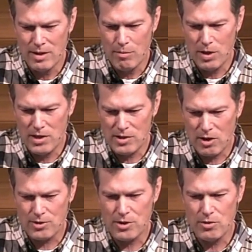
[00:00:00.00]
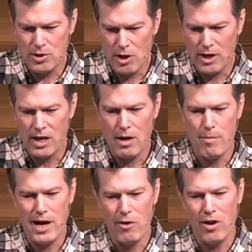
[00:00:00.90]
but he's also talking
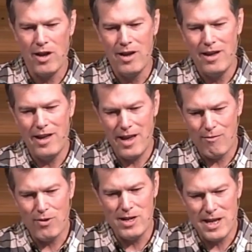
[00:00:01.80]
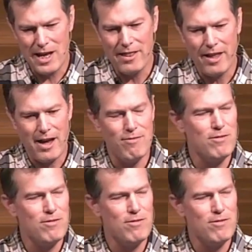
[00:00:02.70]
about everyday life.